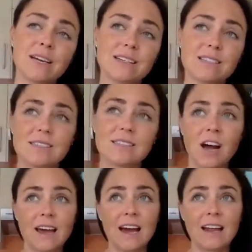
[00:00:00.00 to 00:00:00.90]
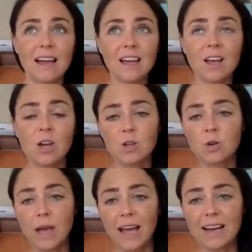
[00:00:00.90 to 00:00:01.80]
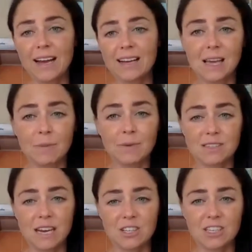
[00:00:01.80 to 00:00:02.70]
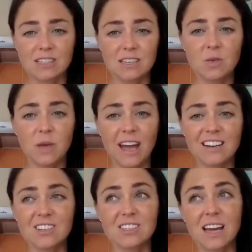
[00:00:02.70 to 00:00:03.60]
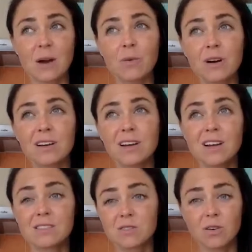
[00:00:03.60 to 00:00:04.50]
because it's not that like you can't skip your sessions and you can't just say, well,